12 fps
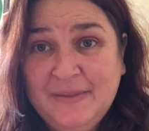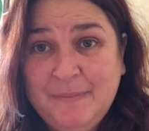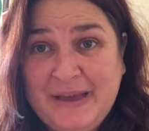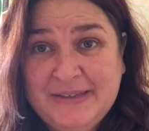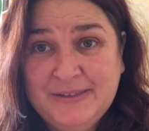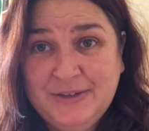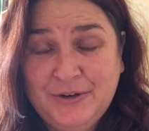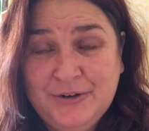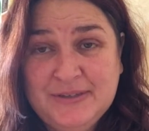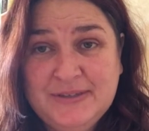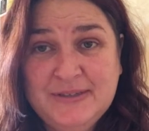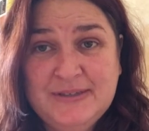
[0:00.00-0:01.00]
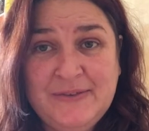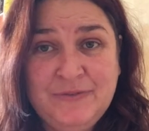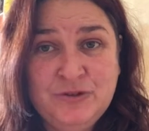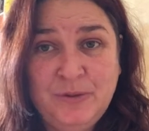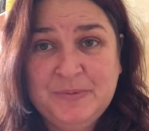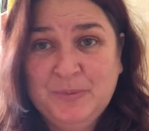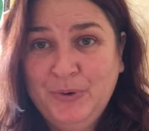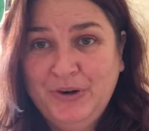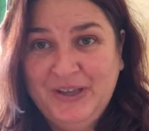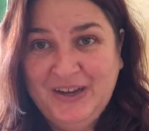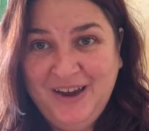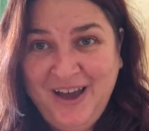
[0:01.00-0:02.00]
the base dose, 7 drops
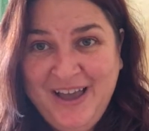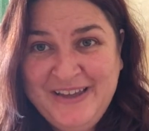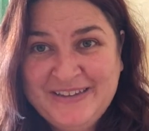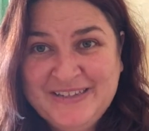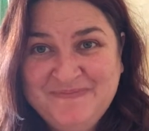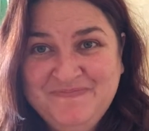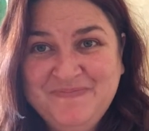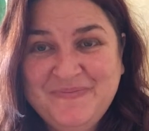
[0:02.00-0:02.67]
morning and night,